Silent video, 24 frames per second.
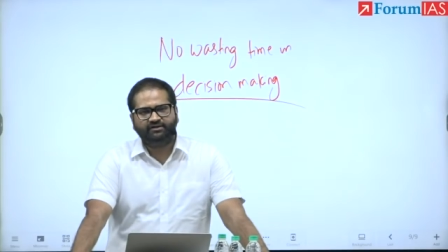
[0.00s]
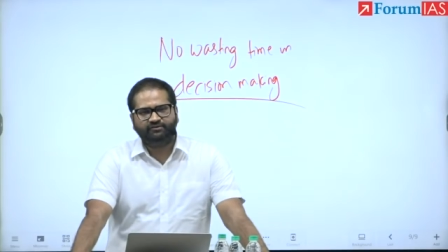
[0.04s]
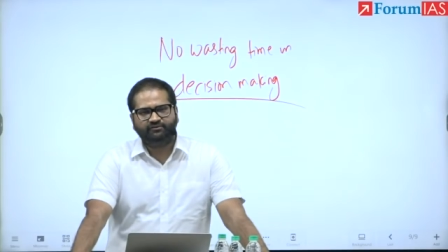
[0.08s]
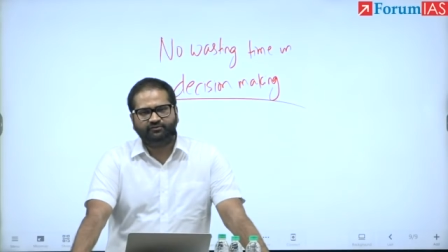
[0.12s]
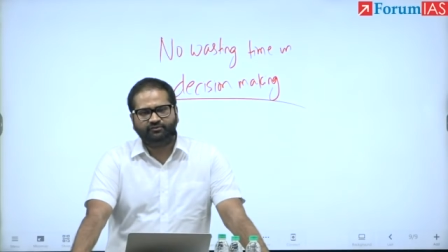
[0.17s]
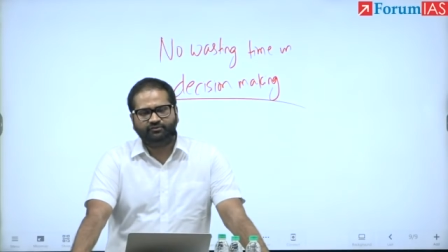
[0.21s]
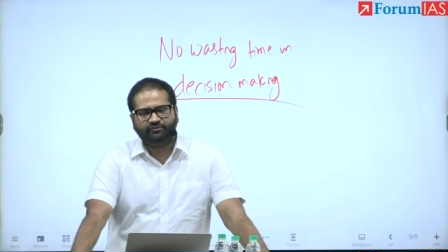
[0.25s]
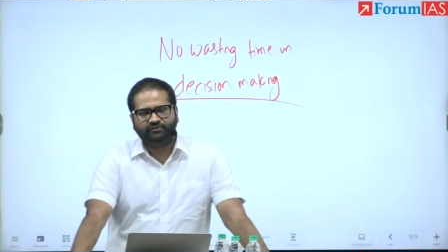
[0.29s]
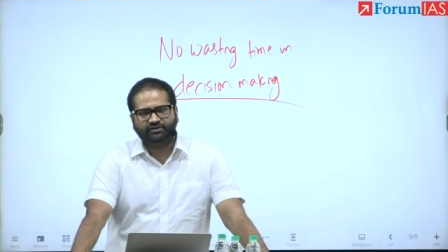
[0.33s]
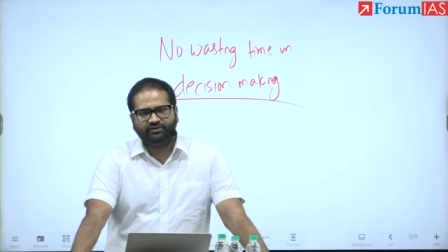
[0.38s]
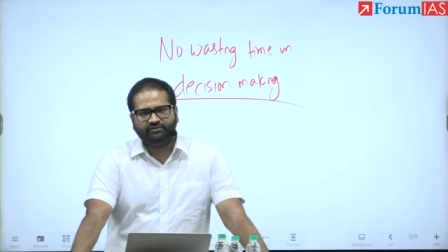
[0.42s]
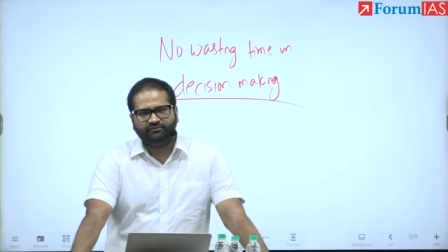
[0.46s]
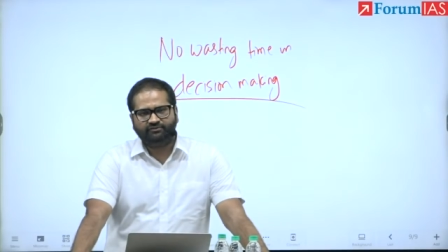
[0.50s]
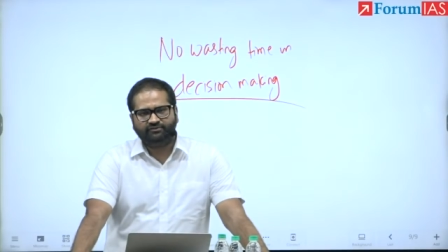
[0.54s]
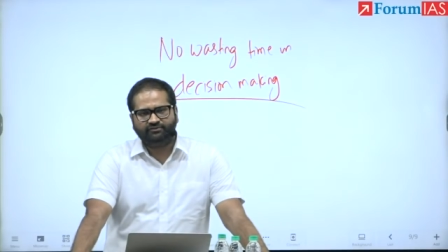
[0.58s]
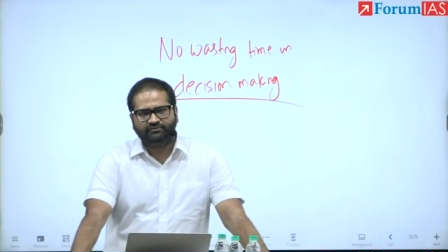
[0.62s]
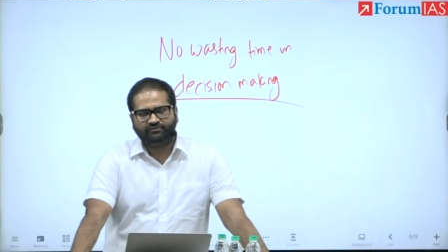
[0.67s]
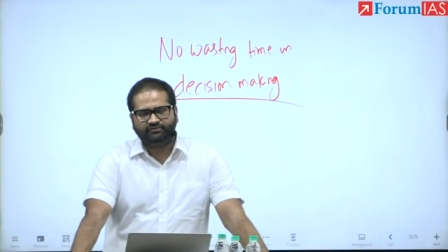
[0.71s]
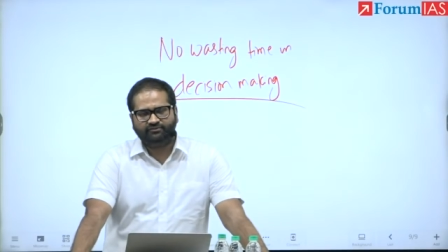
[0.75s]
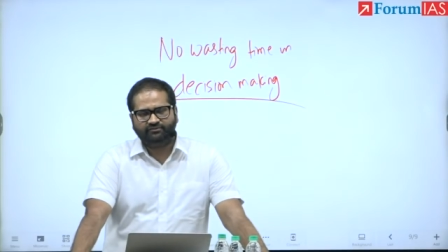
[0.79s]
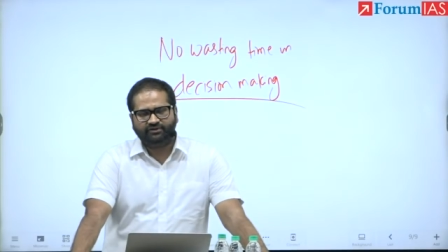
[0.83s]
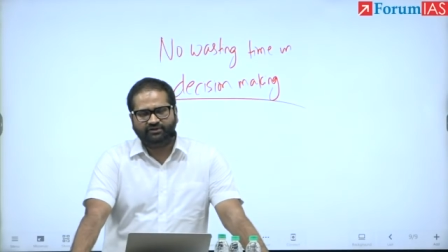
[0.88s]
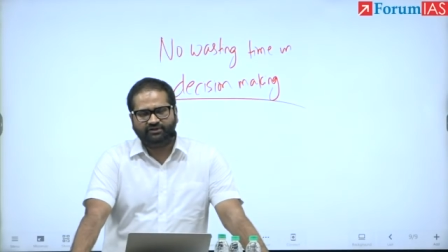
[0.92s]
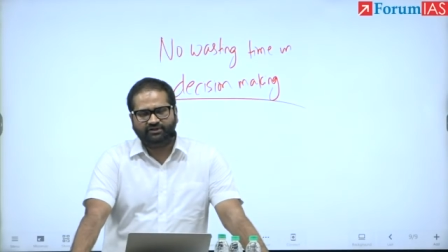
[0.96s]
doing
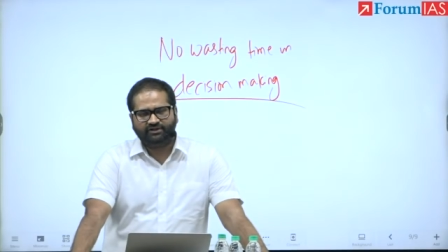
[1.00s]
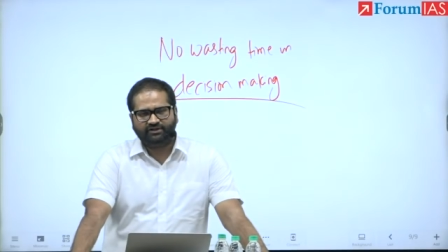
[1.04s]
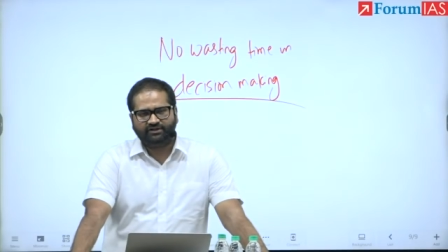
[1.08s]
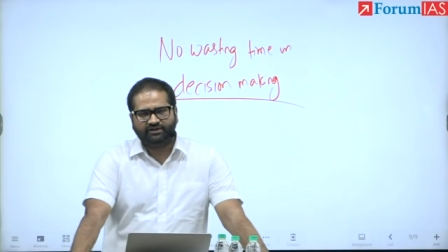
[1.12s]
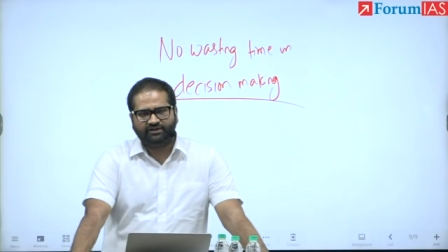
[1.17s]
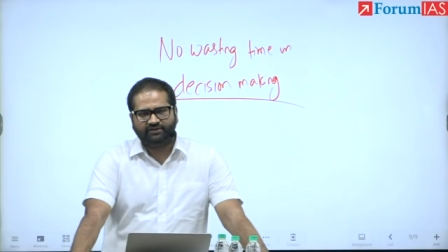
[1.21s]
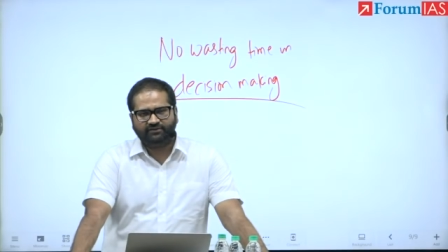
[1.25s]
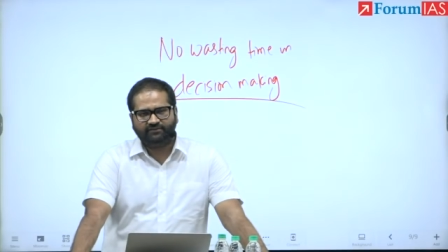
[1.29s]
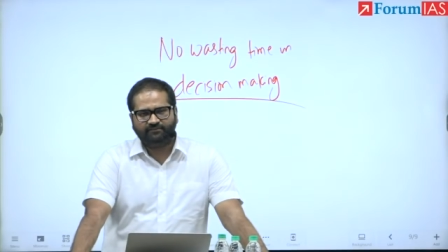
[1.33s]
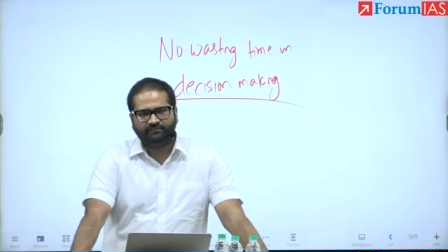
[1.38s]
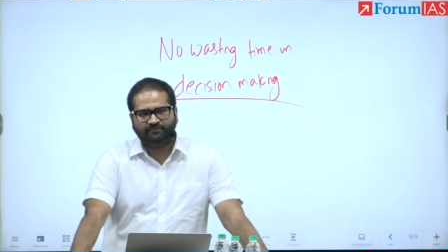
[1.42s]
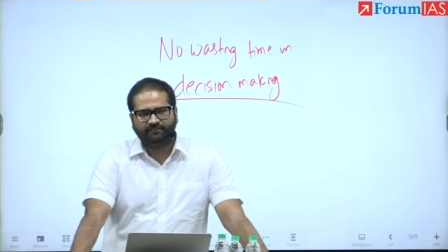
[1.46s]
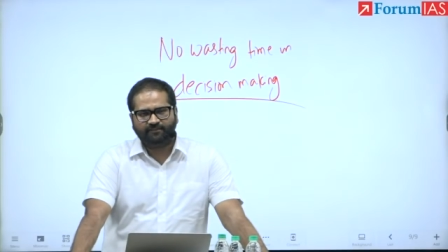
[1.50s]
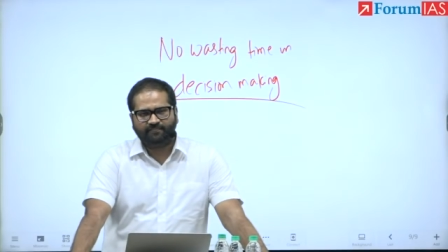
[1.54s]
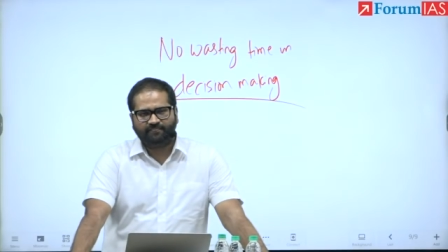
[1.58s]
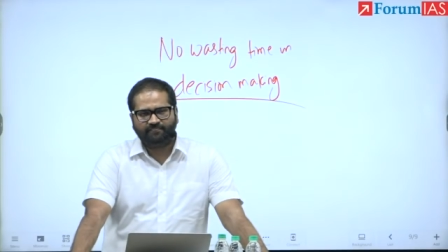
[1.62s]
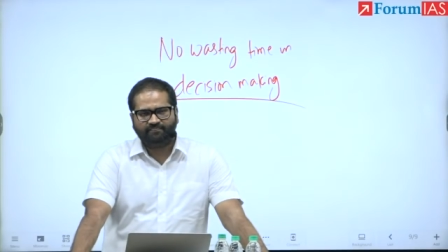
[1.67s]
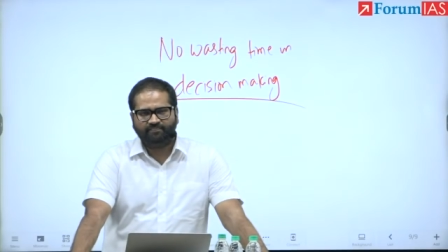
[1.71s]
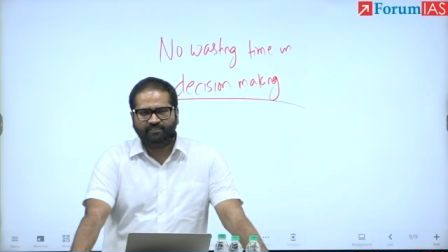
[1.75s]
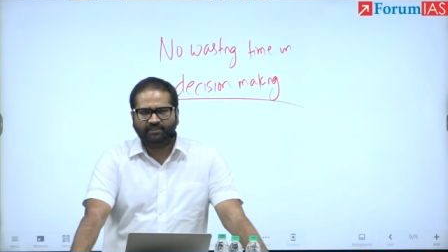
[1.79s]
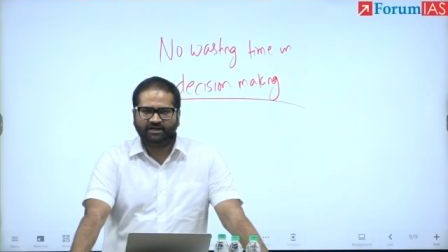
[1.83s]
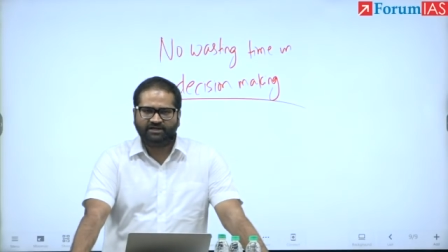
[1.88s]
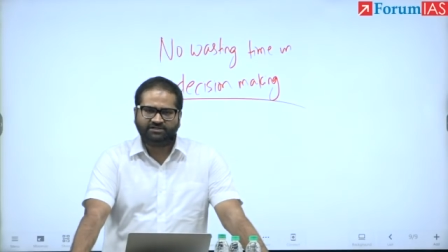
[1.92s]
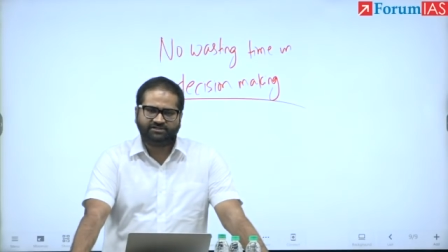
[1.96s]
during the day.
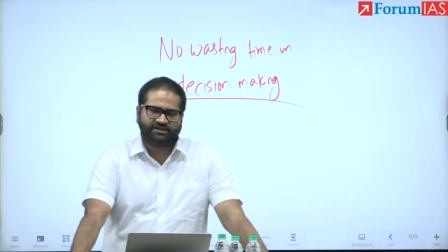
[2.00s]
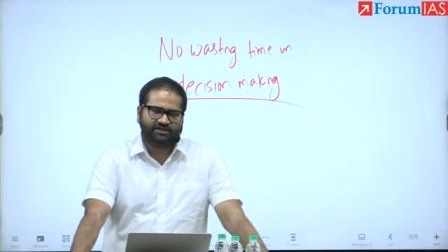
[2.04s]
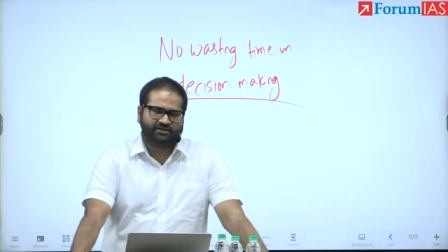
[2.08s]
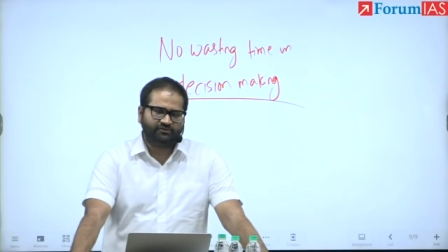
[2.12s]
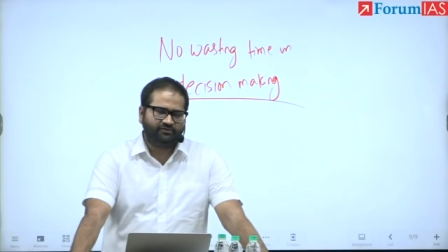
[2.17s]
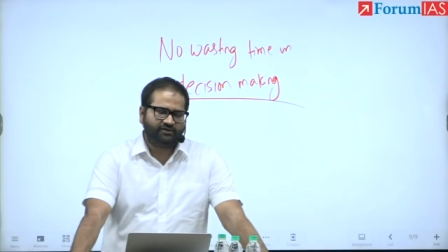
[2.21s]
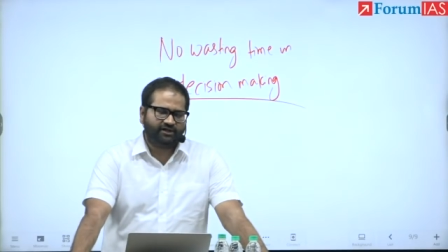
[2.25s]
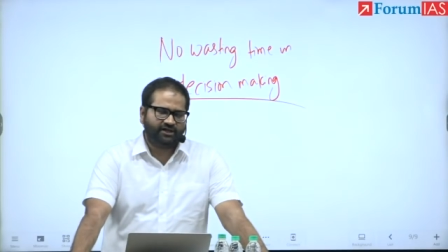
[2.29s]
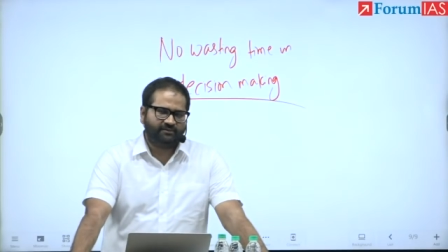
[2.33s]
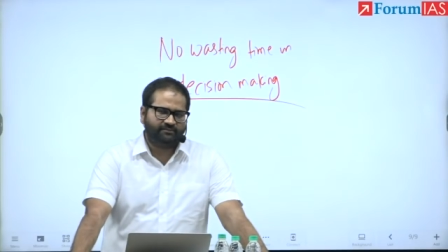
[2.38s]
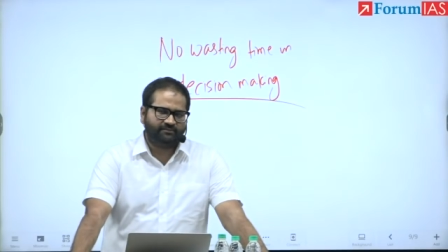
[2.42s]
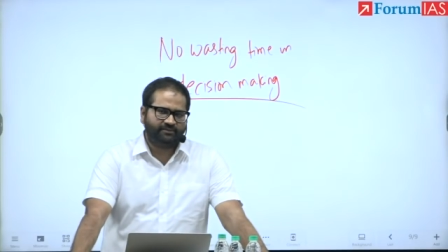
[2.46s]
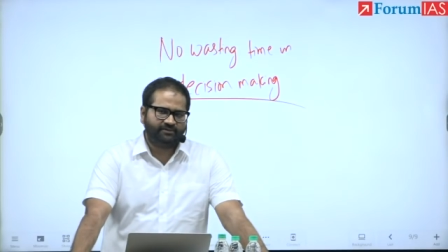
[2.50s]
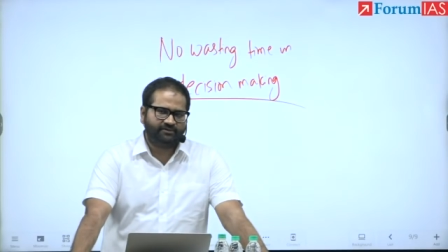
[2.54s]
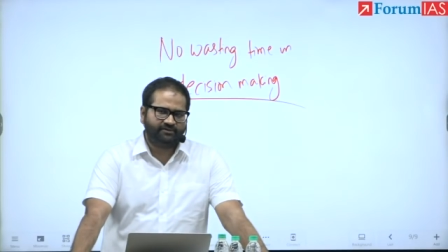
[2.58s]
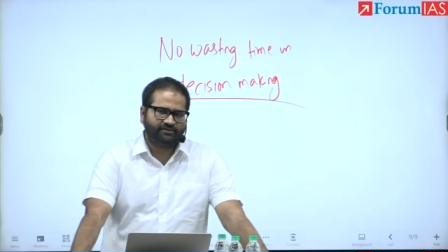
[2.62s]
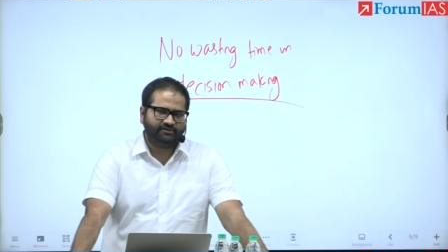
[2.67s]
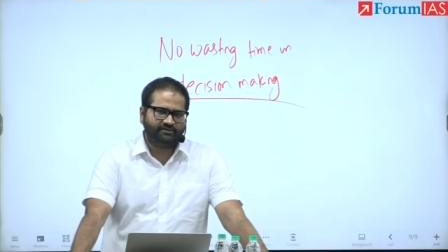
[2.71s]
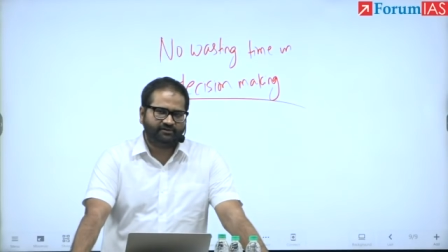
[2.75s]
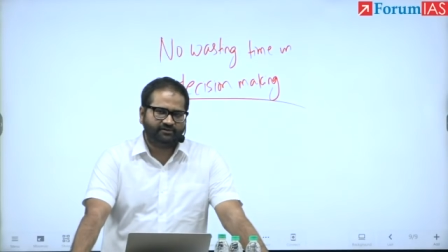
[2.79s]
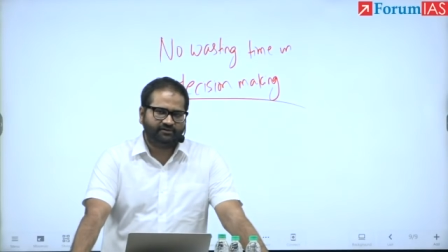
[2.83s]
That cannot happen.